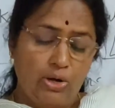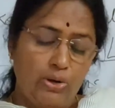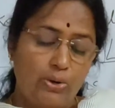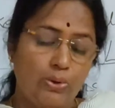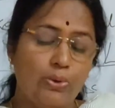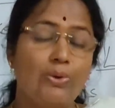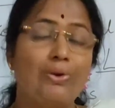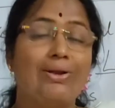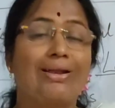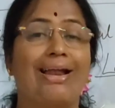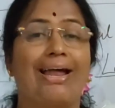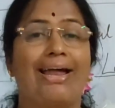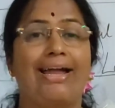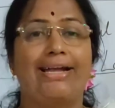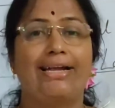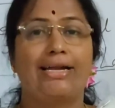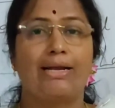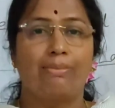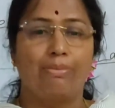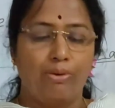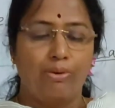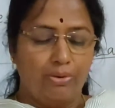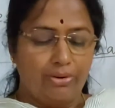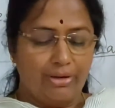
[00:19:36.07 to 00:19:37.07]
You write
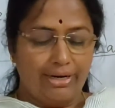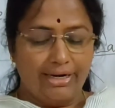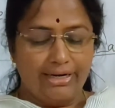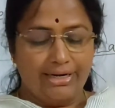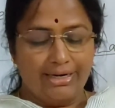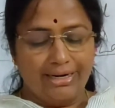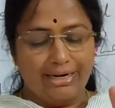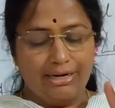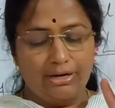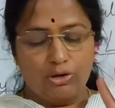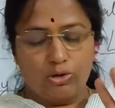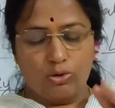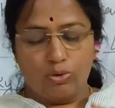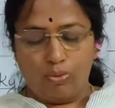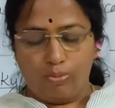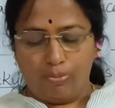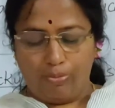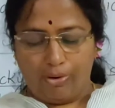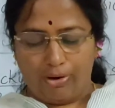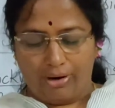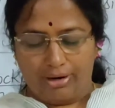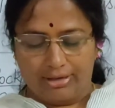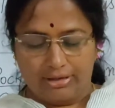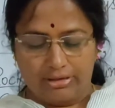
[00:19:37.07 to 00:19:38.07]
about it in 2
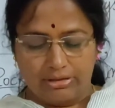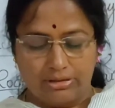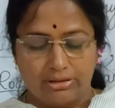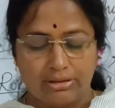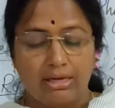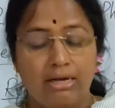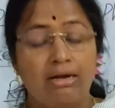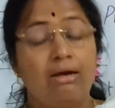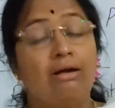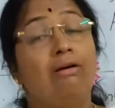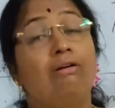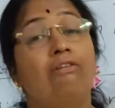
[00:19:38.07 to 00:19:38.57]
points.